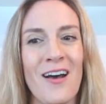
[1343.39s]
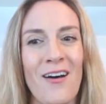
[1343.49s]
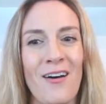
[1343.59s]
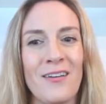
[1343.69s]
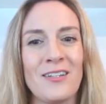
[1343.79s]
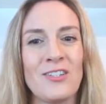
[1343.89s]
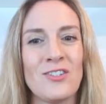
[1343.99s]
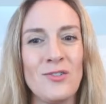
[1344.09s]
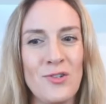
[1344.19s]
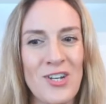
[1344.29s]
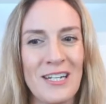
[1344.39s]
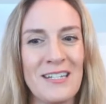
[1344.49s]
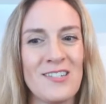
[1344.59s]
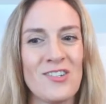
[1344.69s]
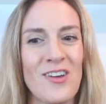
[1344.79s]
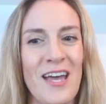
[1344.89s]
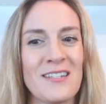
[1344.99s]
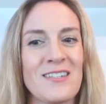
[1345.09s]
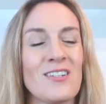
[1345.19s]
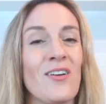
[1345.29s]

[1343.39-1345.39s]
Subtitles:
are usually stressed